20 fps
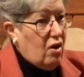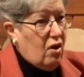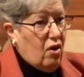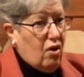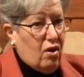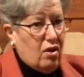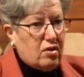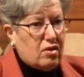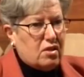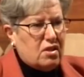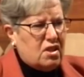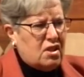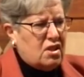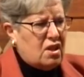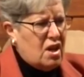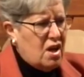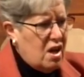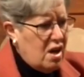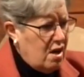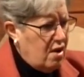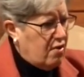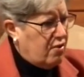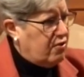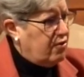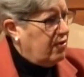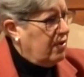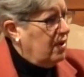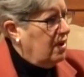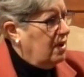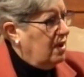are
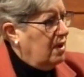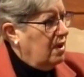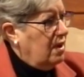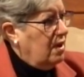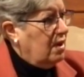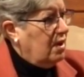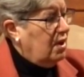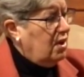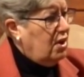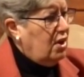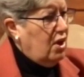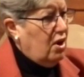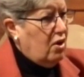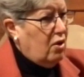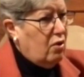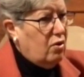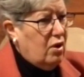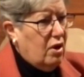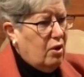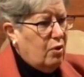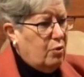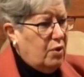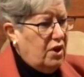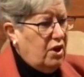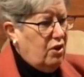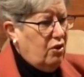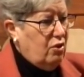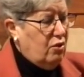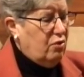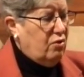tough. They you know, are. when
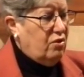you